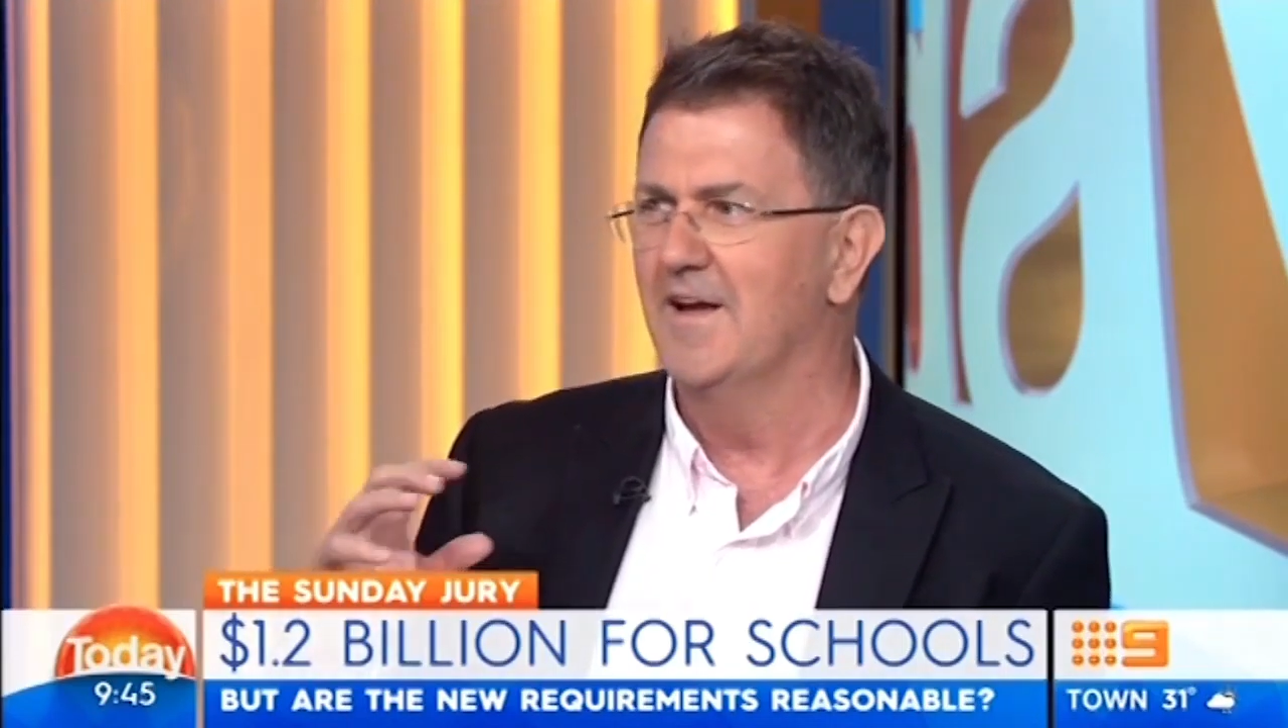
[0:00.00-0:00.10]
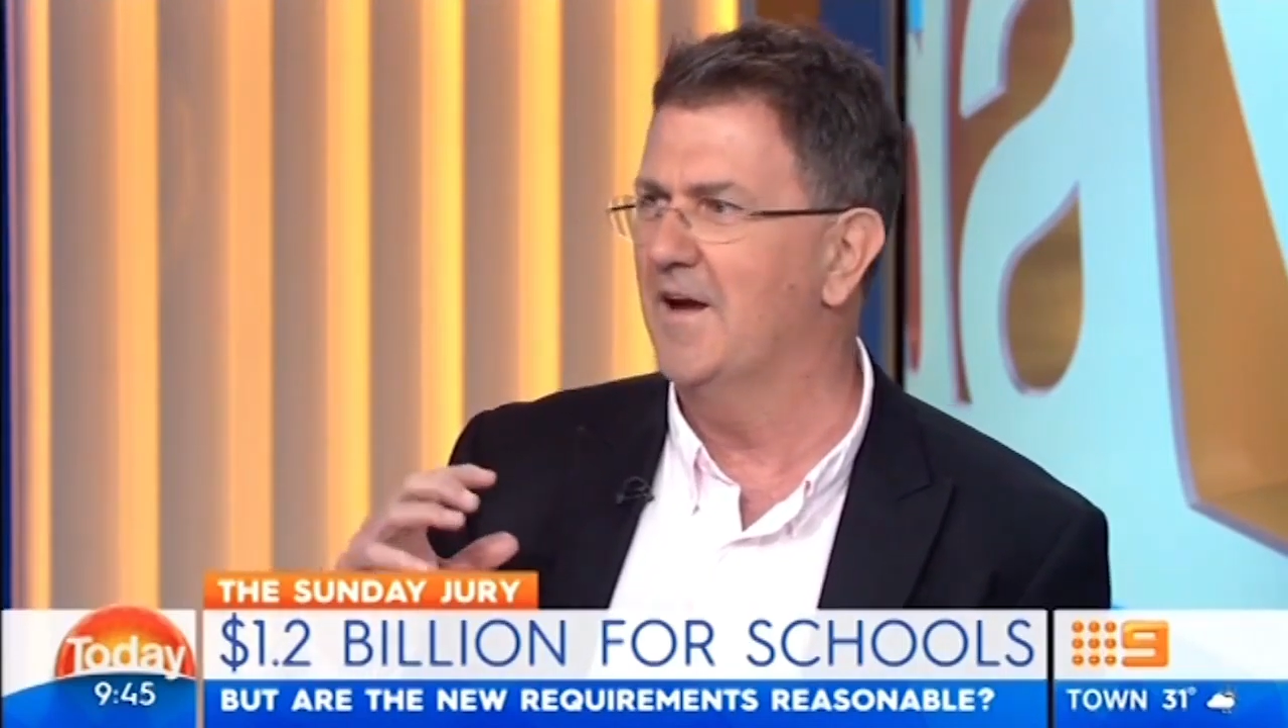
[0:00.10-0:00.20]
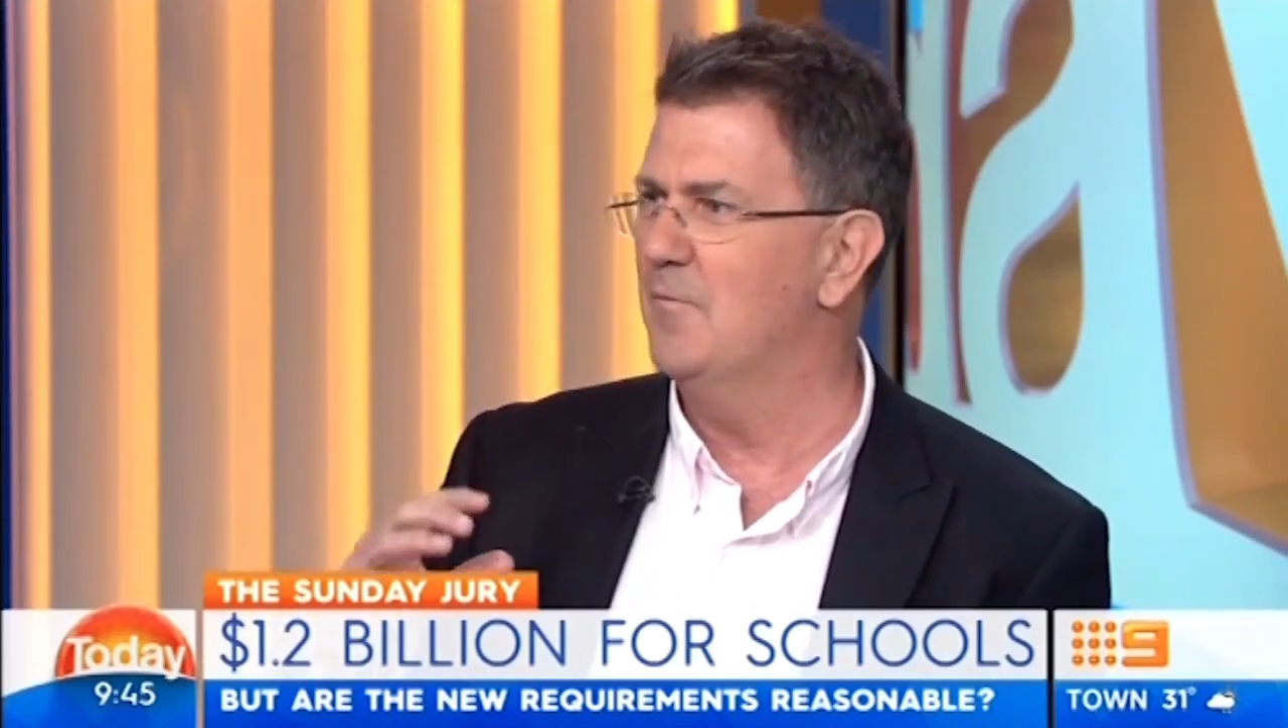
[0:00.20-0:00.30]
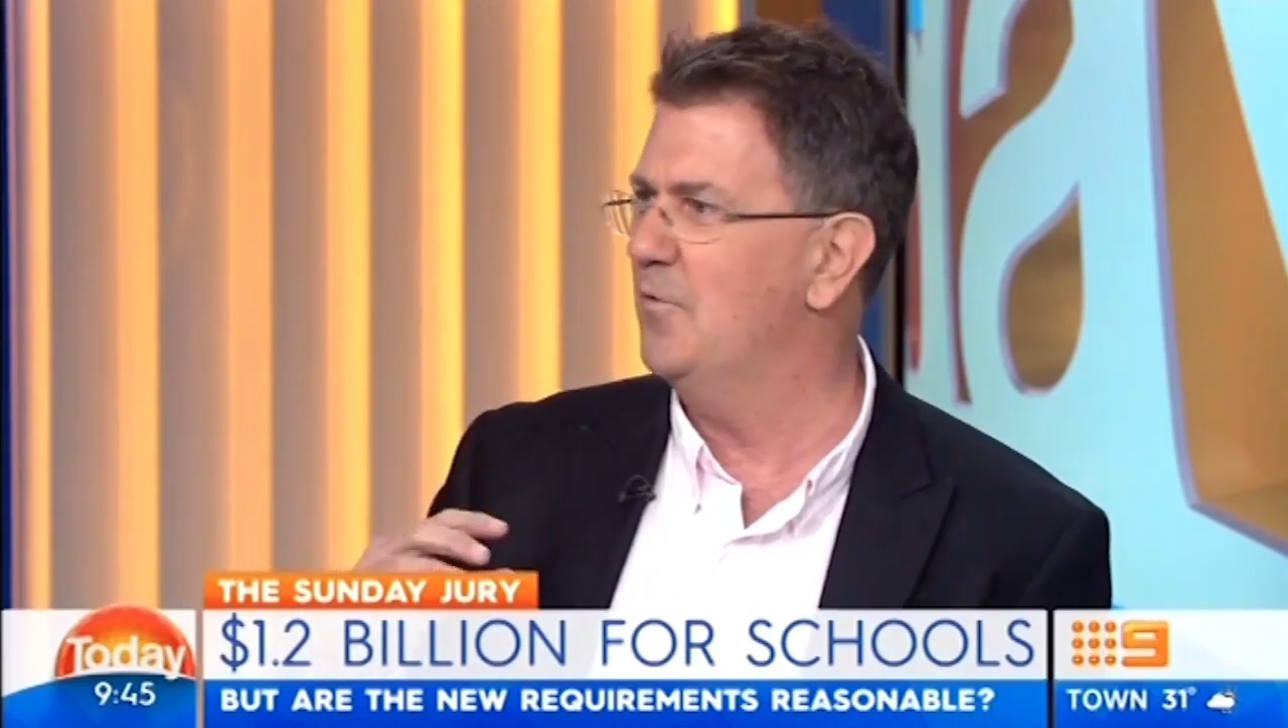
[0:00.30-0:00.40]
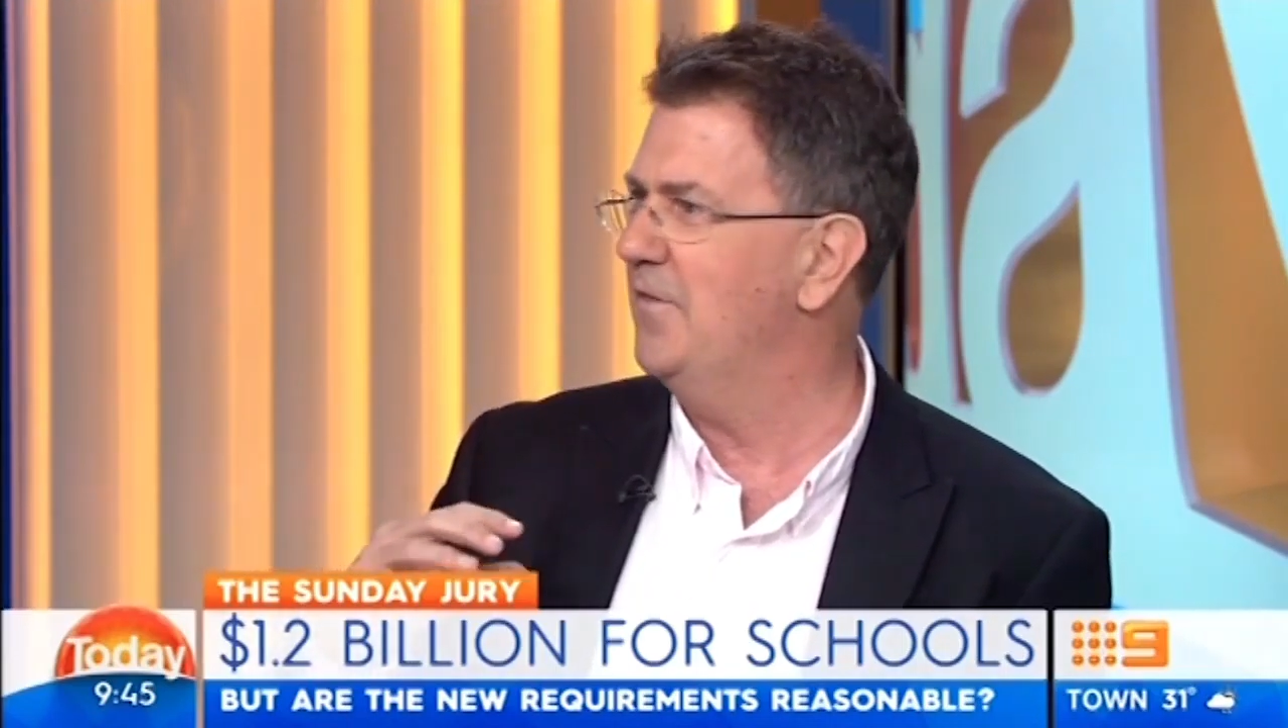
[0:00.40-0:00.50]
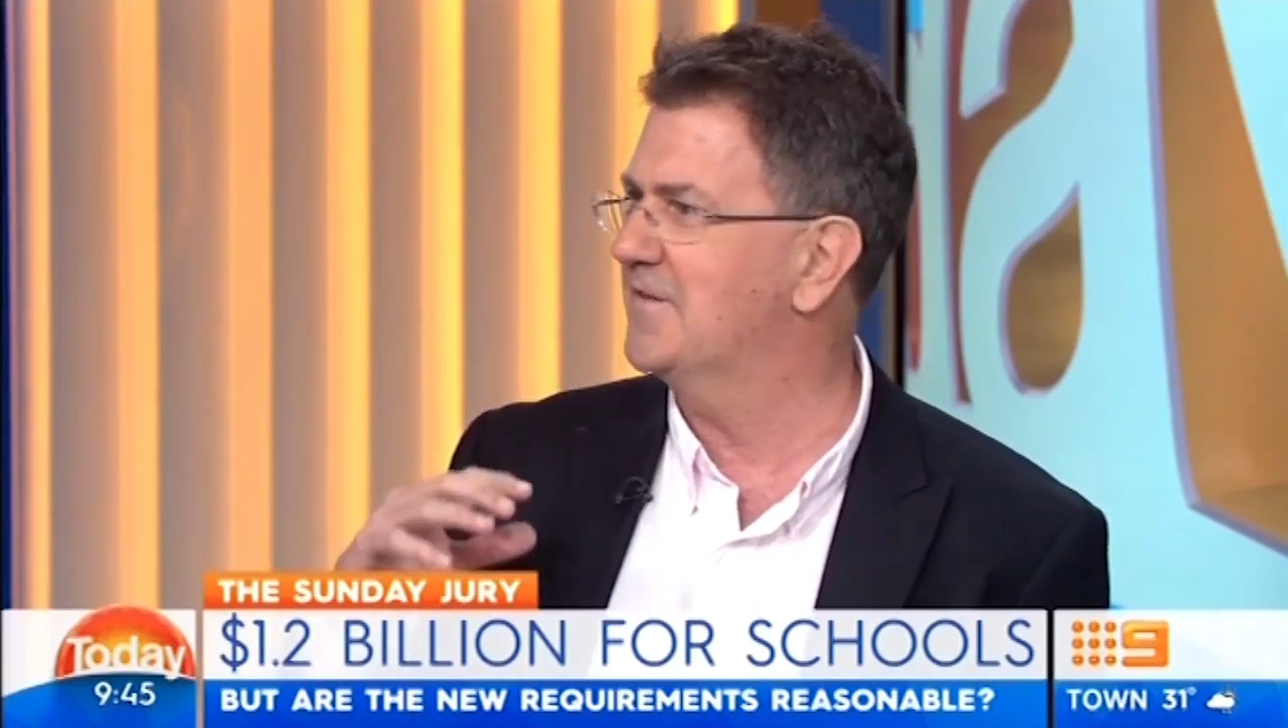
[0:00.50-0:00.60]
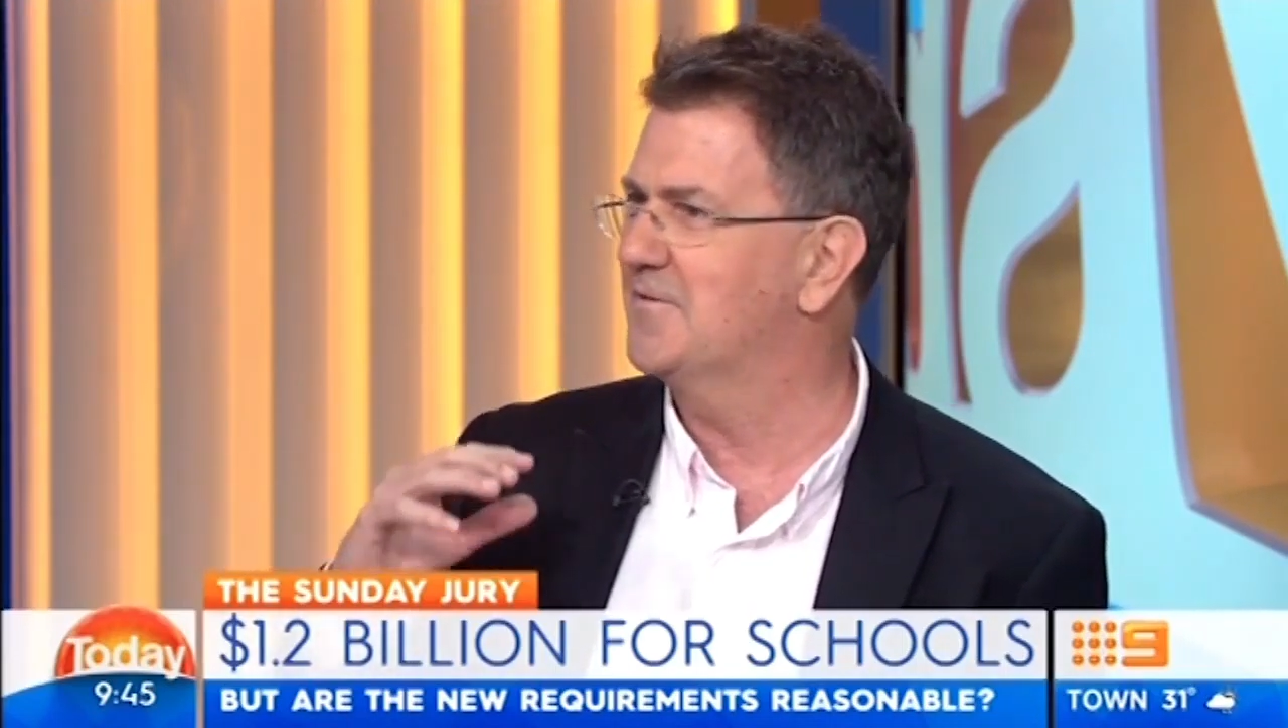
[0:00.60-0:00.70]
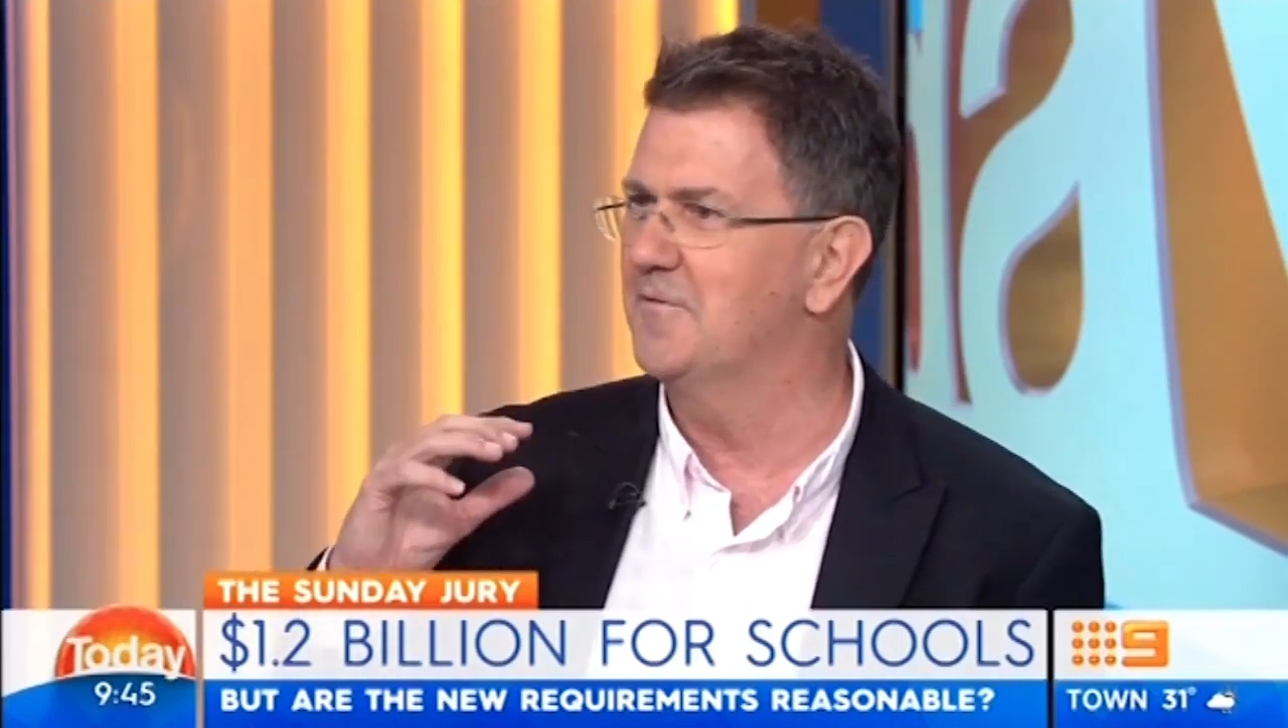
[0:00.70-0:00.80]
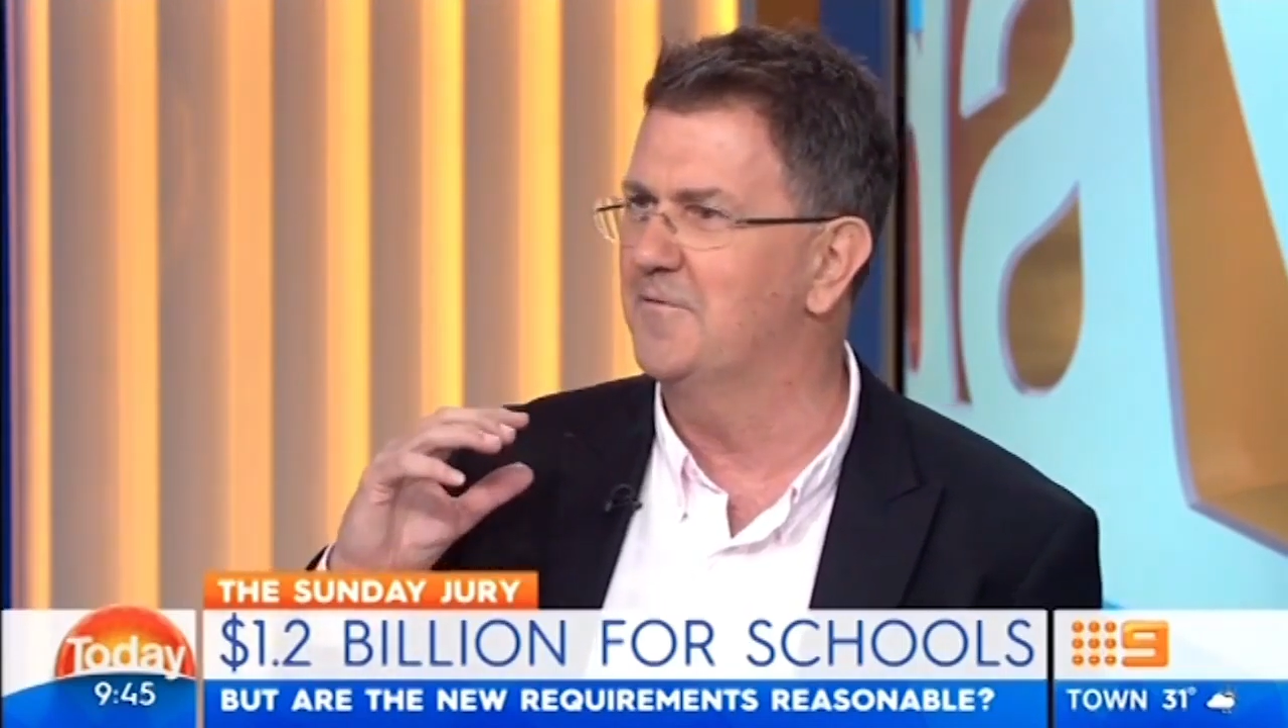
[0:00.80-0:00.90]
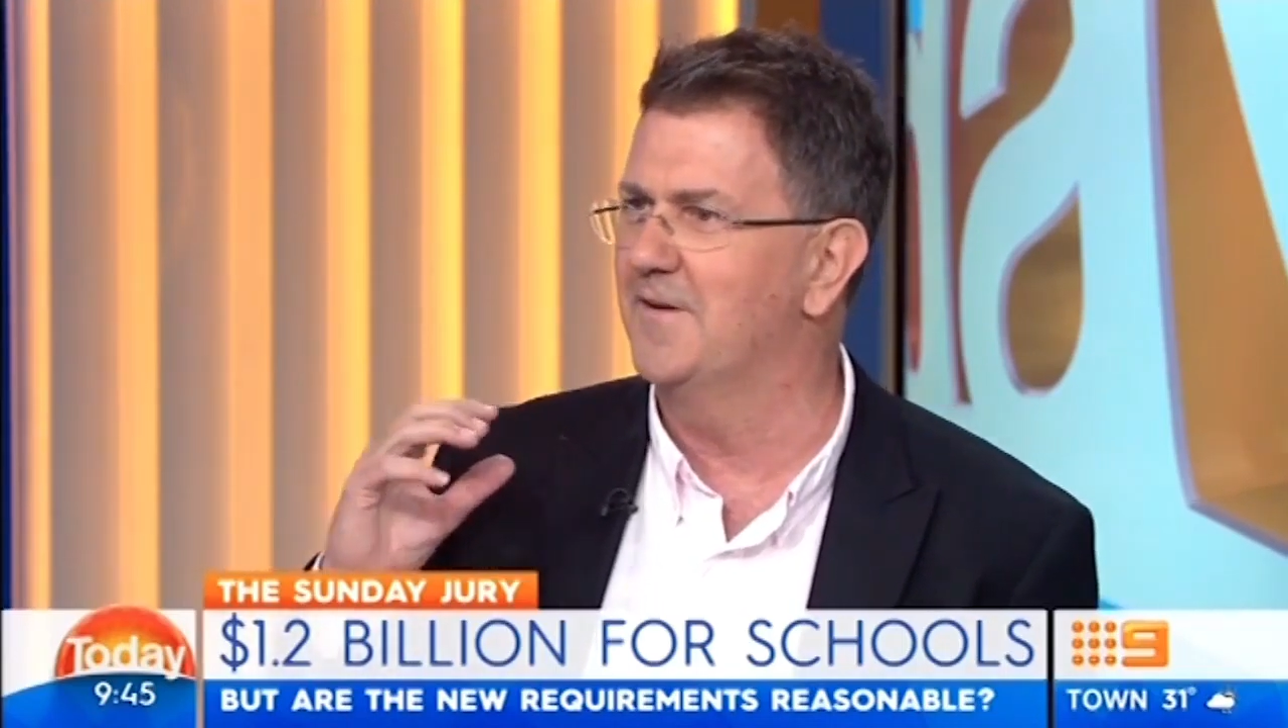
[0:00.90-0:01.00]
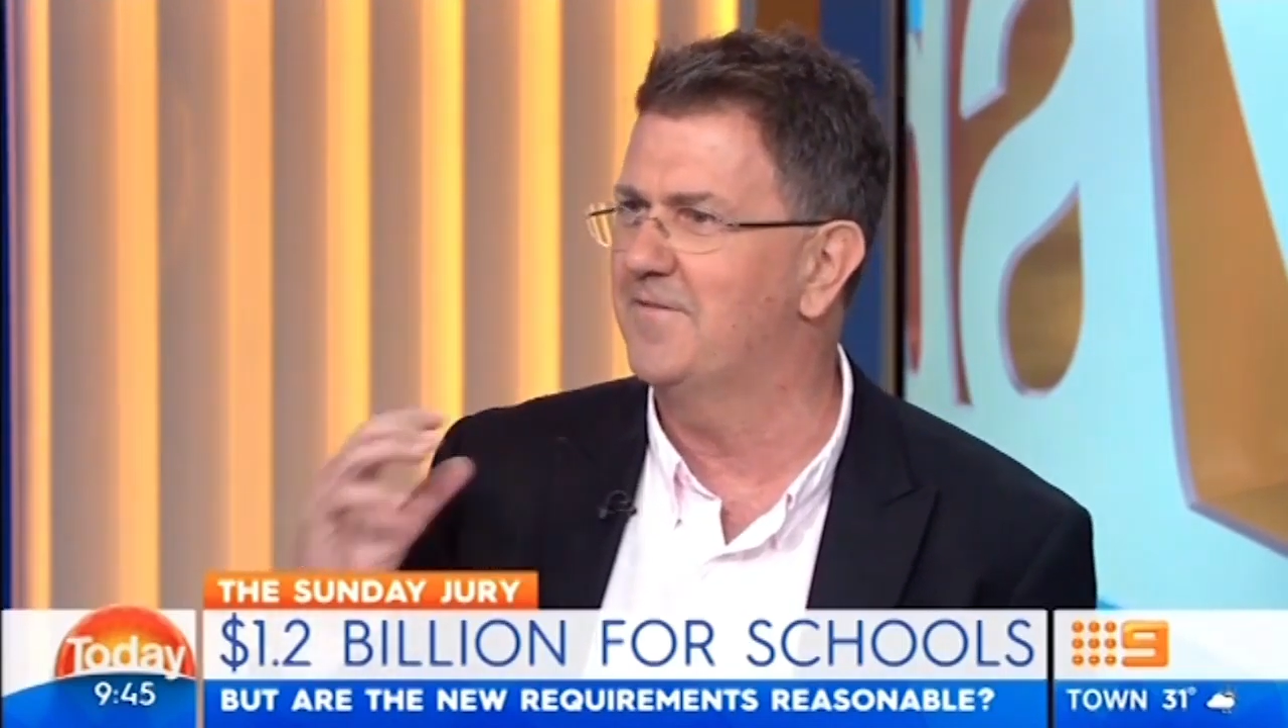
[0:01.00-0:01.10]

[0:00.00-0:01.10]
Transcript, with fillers: Um, when they're sort of uh,